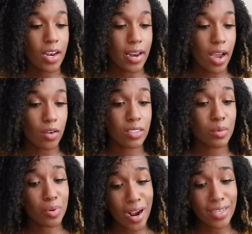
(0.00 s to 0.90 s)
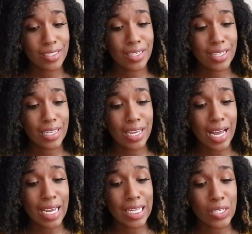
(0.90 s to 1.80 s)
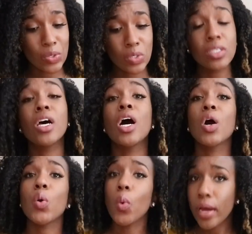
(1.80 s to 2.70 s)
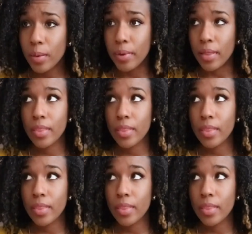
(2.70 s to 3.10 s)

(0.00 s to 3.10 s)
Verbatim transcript: Now surprisingly, I used quite a bit.